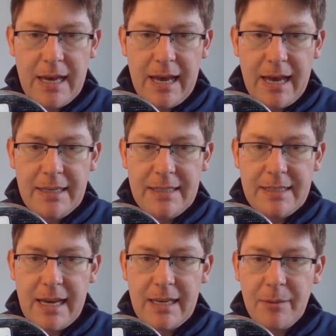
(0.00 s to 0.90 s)
And
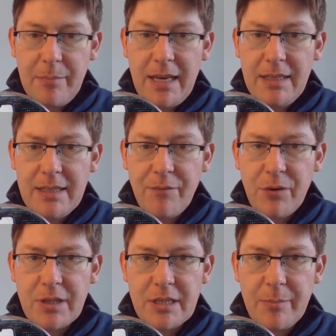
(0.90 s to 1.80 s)
the main
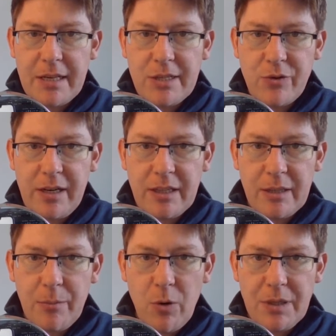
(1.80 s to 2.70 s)
difference to my screen at the
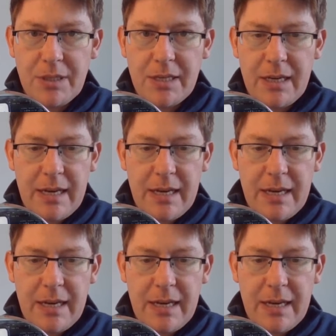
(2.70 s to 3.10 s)
moment